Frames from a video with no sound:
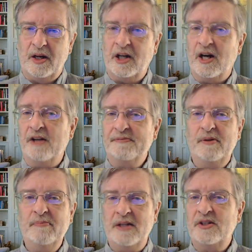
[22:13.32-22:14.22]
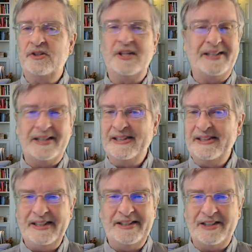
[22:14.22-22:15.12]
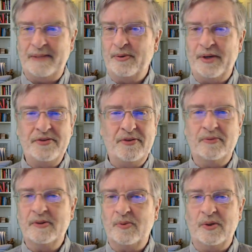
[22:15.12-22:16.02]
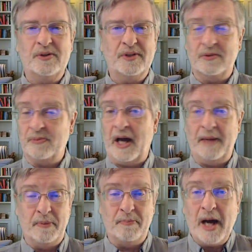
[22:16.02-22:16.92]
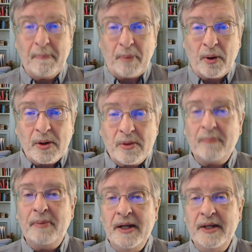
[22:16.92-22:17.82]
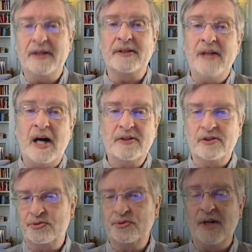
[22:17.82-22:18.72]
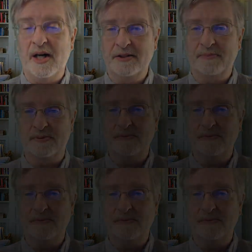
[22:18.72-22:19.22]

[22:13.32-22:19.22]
A gospel message that doesn't teach separation from the world, is, in my personal opinion, is not the true gospel.